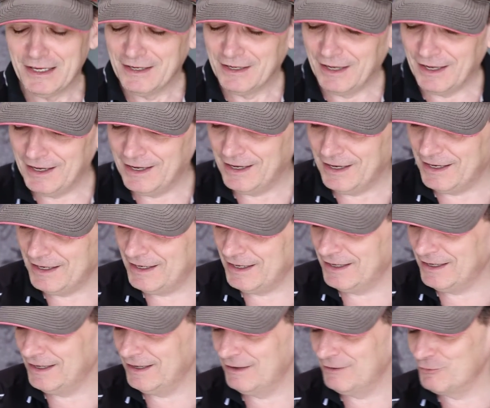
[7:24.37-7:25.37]

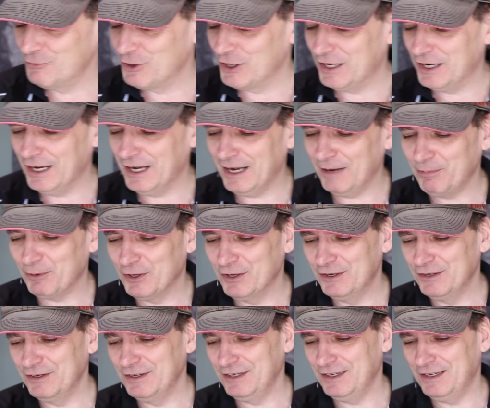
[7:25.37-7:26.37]
And what
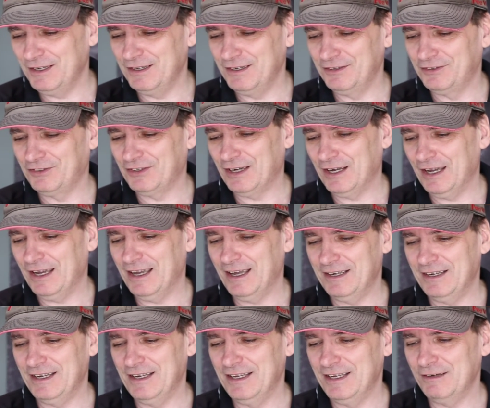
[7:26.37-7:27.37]
happened is
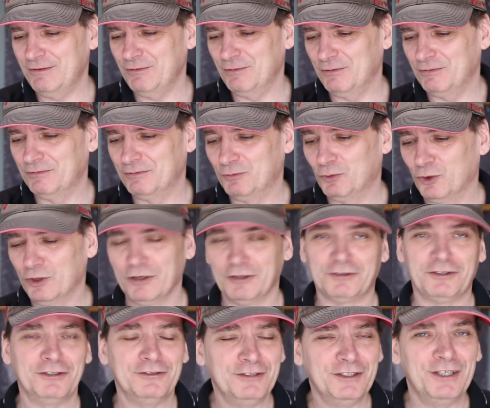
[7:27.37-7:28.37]
that it
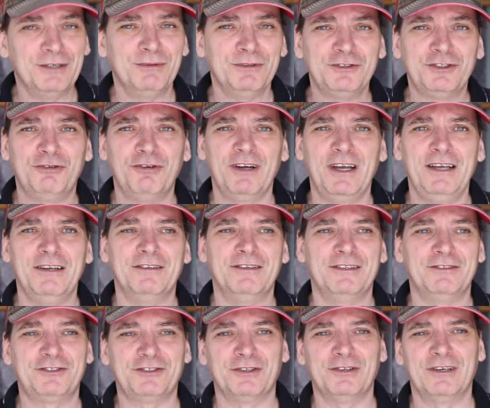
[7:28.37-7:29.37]
worked. It was great.
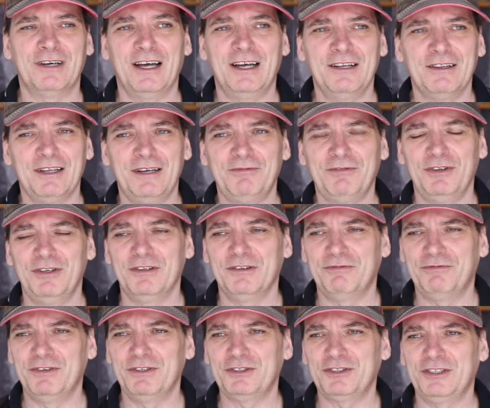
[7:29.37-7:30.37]
So I left it in the
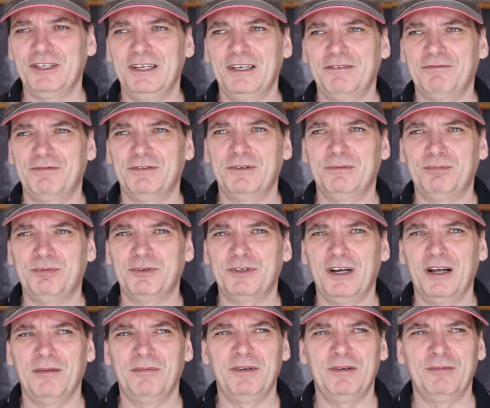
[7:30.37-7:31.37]
fish tank for
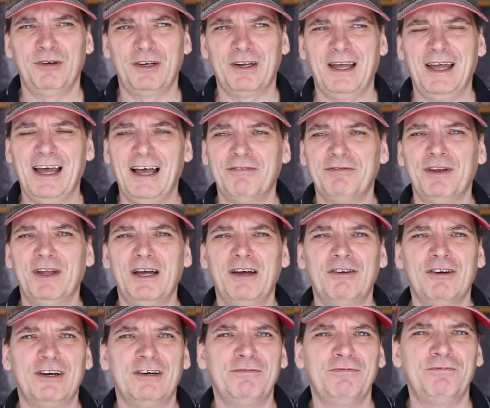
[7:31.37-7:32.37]
probably about a half an
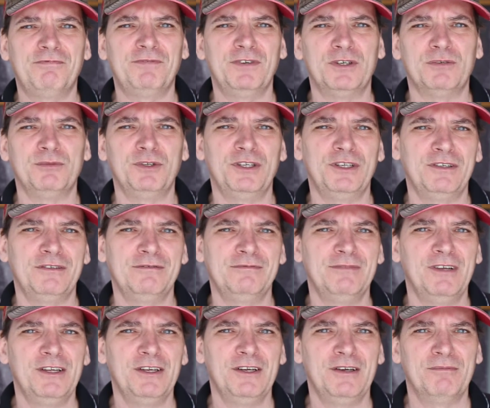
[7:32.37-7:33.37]
hour
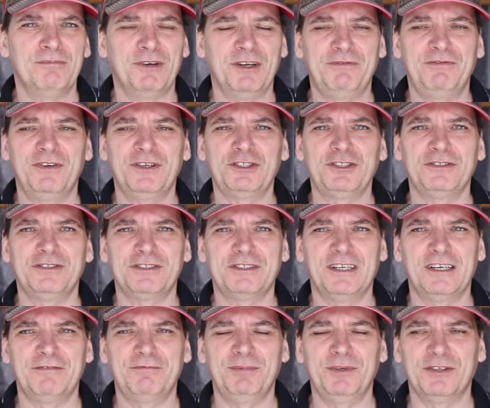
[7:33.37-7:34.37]
filming my fish and
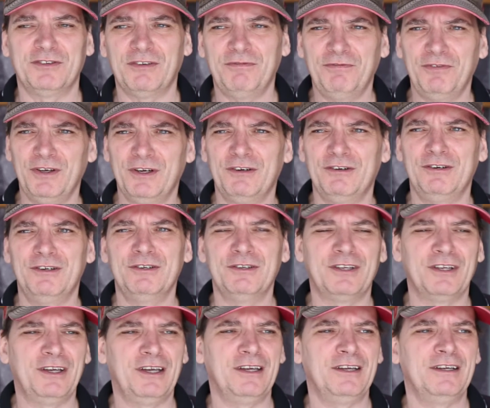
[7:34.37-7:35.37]
stuff, because I figured,
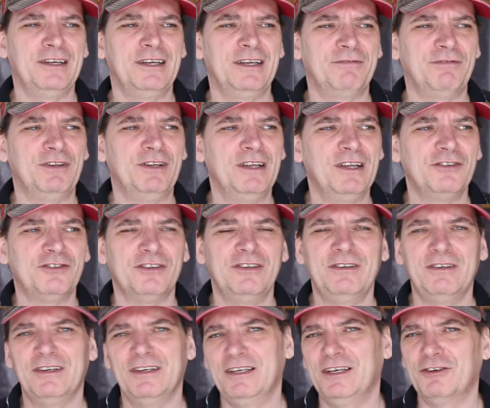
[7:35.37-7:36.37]
okay, if it
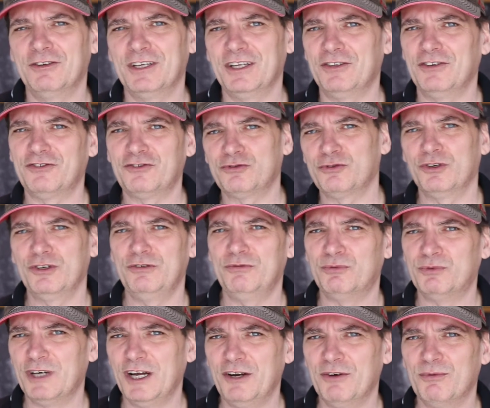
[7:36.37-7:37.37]
isn't, it'll get destroyed
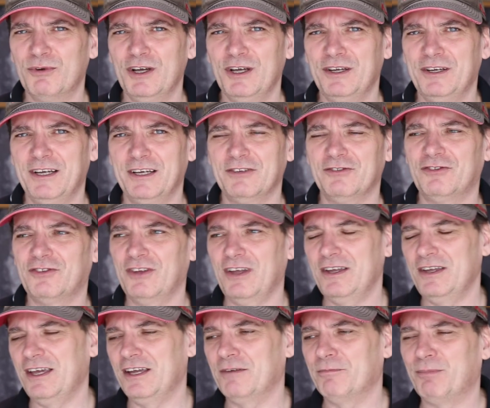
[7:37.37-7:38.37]
right away and I can
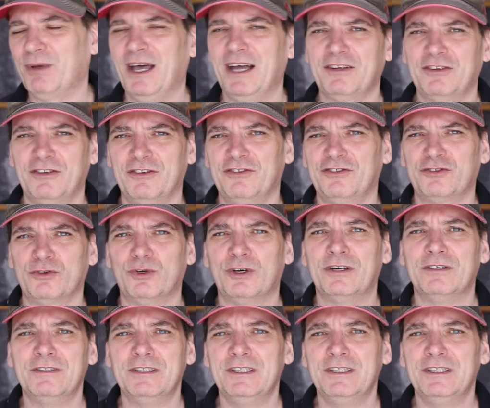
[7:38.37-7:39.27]
take it back to the store.